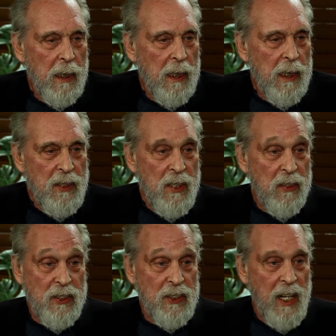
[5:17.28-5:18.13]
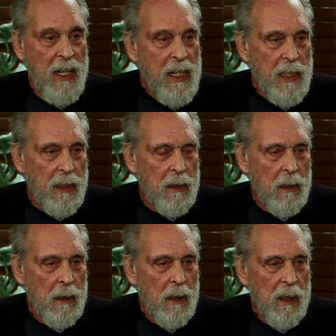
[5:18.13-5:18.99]
He's insane.
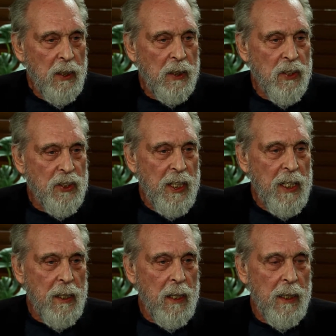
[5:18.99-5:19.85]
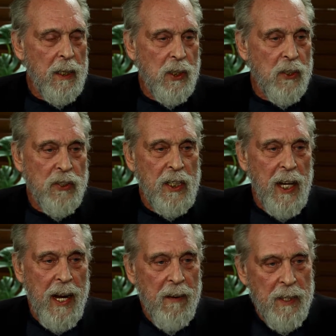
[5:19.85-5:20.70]
You can see it on. You can
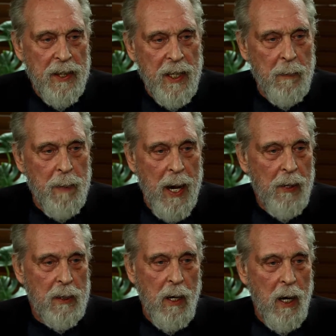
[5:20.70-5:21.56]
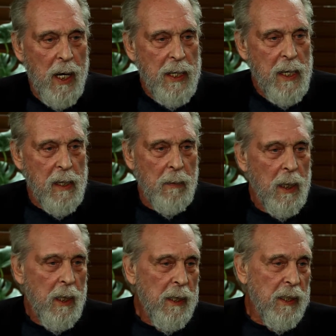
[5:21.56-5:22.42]
see everything about it on him.
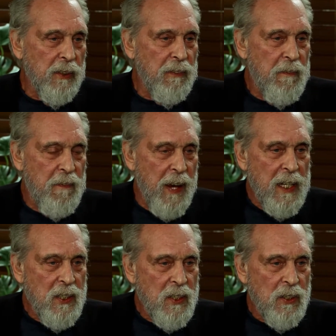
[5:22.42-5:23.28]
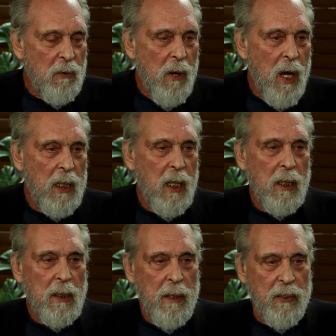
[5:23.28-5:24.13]
His face is the wrong
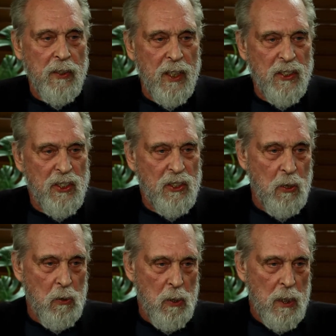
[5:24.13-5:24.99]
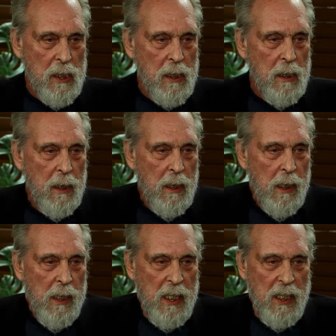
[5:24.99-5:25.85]
color. It's distorted.
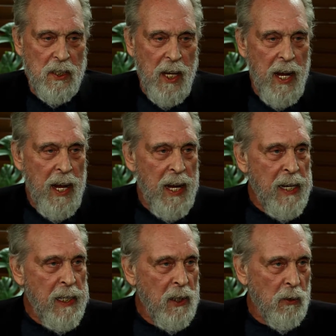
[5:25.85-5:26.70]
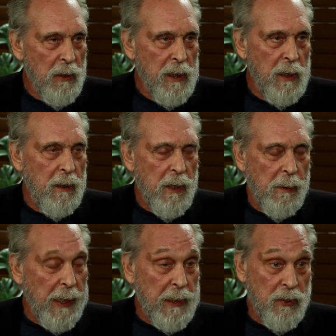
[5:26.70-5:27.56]
He's angry.
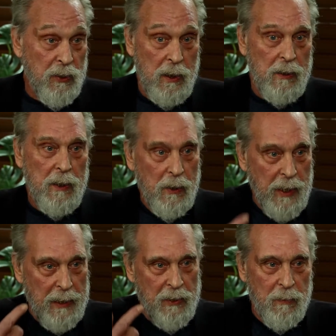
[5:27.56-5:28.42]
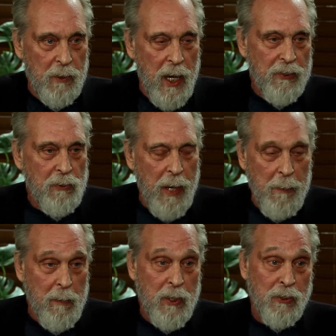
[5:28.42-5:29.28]
It looked like his nostrils. I
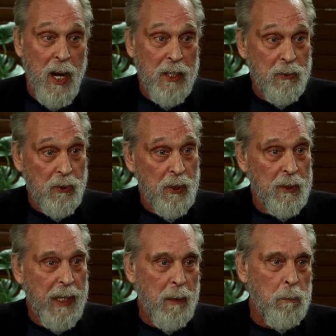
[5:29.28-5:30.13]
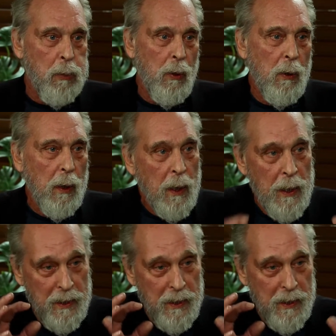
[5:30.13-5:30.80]
remember his nostrils looked like a bull.